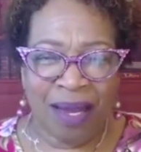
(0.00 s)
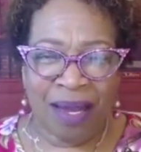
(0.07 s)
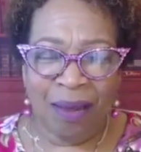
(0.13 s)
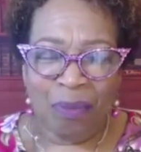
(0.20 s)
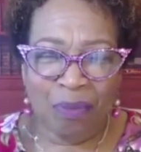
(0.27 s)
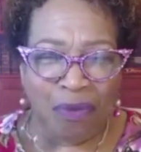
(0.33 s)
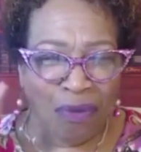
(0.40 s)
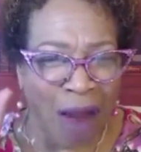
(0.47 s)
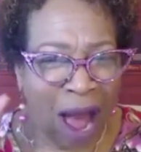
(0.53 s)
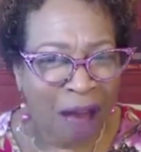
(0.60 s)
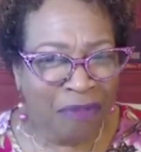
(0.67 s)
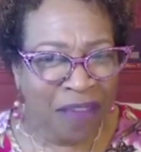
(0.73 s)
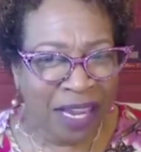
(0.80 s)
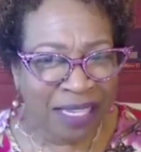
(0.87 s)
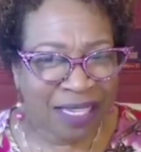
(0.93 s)

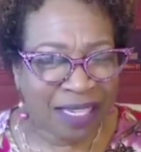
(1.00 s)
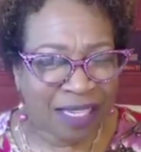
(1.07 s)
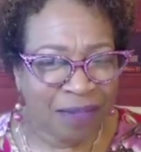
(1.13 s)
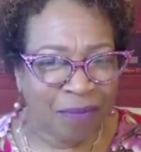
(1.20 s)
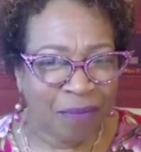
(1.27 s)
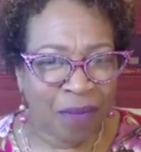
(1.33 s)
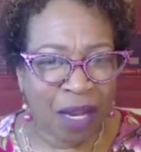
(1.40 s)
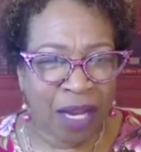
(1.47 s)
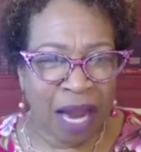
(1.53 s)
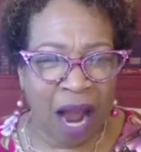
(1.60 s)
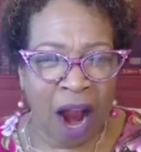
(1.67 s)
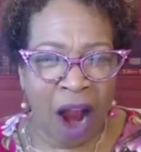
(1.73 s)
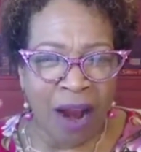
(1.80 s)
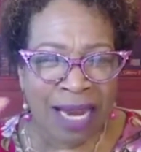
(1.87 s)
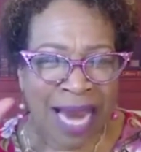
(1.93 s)
Prophets
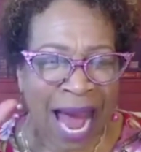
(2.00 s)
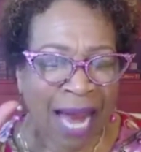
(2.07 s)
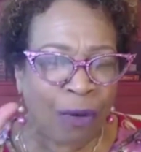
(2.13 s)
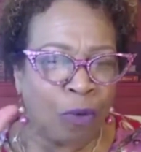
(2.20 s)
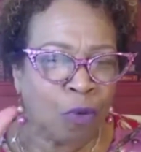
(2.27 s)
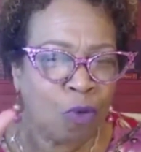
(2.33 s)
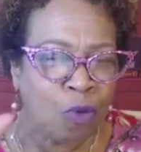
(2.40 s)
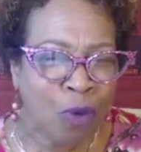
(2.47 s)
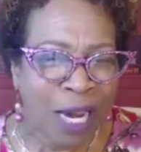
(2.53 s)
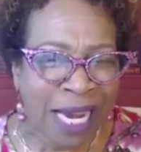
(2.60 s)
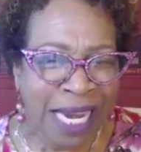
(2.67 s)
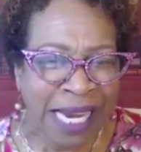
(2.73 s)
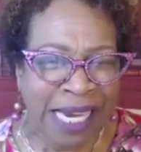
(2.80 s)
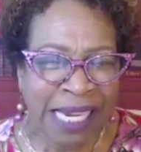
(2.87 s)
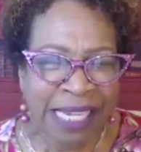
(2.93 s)
are not
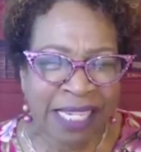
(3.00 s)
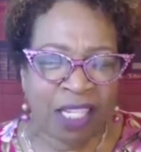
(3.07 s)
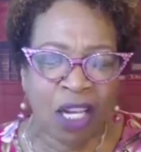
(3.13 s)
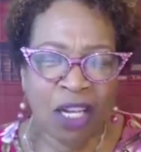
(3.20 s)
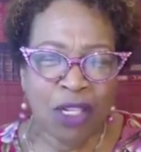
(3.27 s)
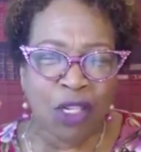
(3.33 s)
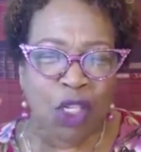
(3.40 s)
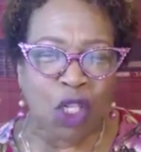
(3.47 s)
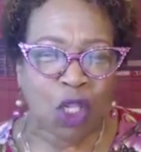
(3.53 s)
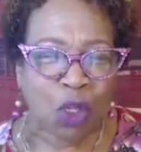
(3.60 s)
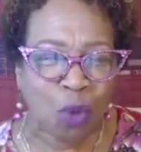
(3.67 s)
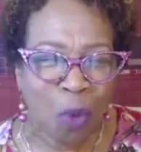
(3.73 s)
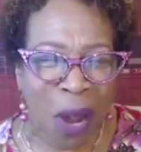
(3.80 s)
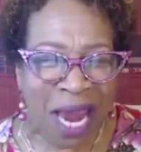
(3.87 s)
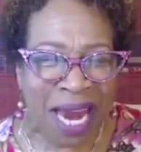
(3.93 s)
reeds
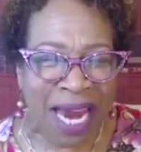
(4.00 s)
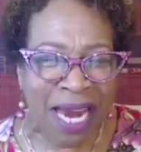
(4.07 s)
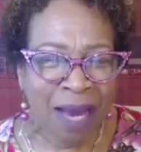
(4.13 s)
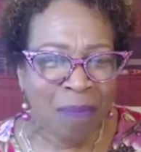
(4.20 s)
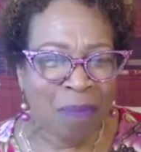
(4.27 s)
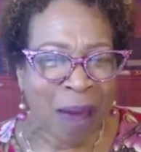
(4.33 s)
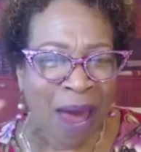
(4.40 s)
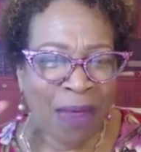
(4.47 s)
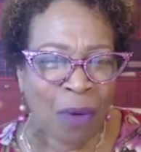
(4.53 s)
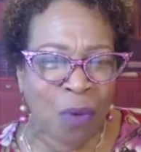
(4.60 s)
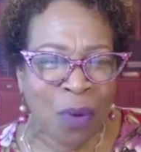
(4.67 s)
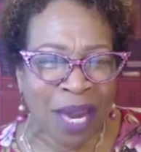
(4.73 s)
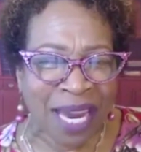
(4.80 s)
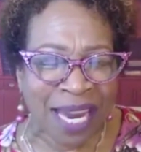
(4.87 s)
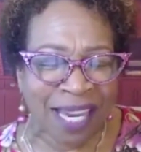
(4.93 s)
swayed by the
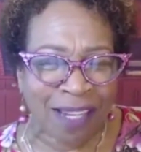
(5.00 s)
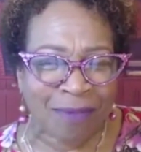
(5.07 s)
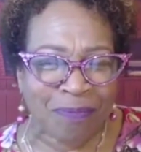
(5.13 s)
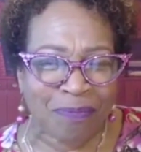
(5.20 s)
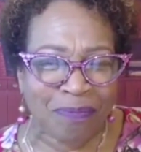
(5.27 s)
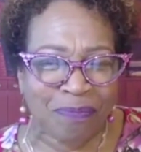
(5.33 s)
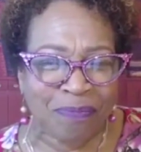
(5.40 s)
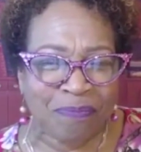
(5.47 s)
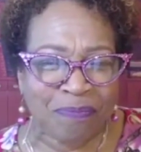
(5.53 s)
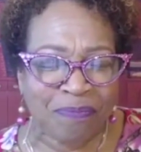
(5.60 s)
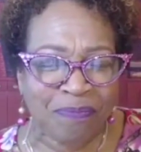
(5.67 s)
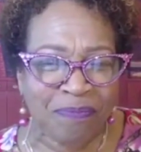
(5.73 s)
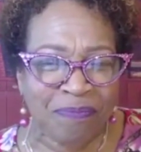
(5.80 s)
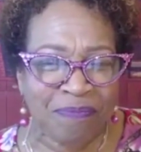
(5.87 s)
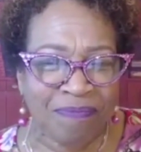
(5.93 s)
wind.
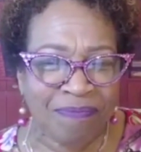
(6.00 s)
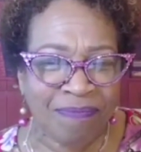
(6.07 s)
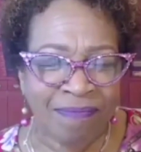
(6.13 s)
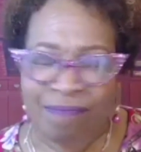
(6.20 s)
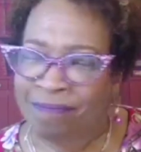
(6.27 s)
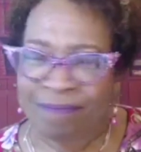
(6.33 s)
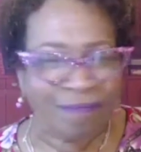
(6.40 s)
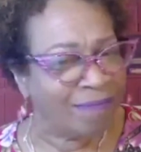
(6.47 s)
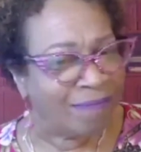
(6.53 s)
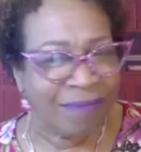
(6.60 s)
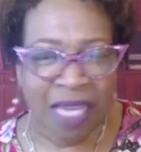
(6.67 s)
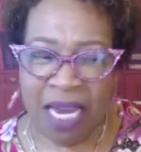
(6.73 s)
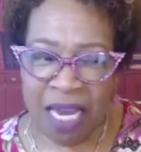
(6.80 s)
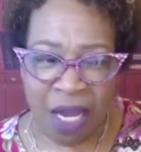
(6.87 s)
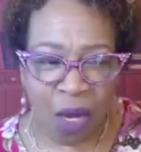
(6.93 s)
Oh,
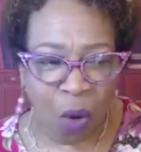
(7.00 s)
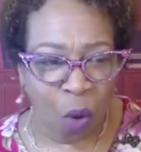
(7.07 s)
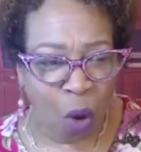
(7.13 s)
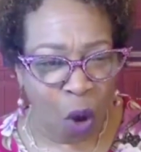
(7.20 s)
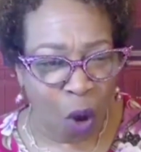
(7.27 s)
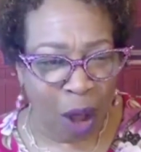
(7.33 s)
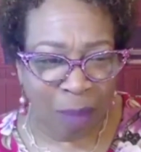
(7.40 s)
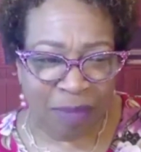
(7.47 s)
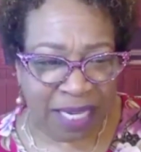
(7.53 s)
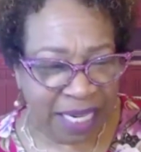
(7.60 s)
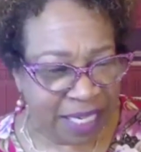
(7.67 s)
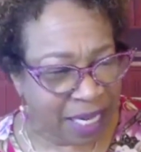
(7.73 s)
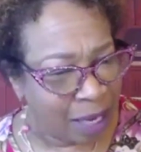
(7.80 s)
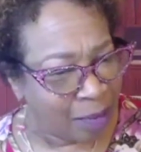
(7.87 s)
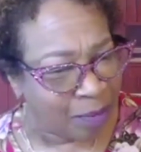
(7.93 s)
I'm
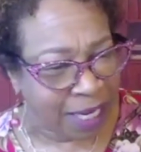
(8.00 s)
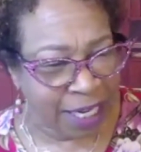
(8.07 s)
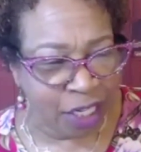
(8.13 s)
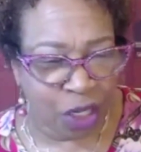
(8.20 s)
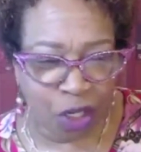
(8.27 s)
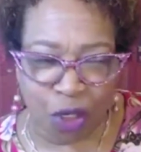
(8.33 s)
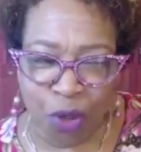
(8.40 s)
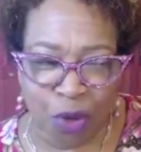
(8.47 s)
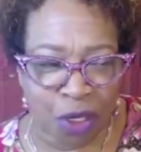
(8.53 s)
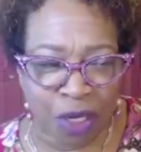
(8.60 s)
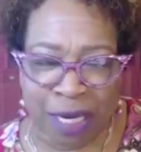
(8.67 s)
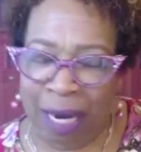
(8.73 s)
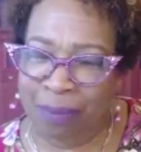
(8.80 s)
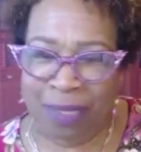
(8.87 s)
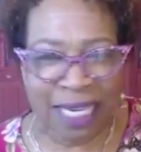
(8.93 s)
teaching too good.
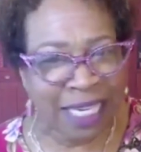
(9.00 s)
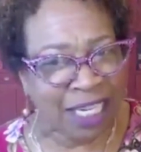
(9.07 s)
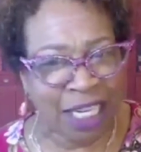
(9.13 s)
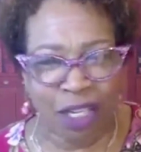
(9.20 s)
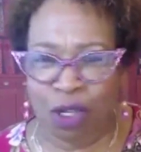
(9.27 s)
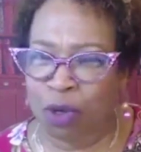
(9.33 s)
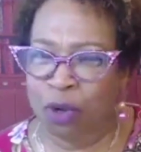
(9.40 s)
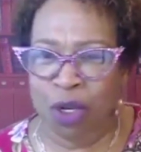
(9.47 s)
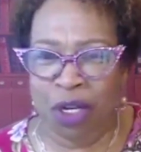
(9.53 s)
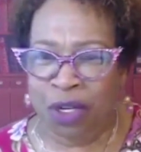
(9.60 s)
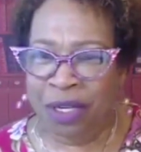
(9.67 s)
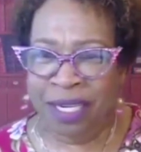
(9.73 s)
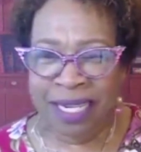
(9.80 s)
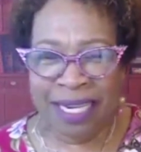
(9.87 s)
I'm teaching too good.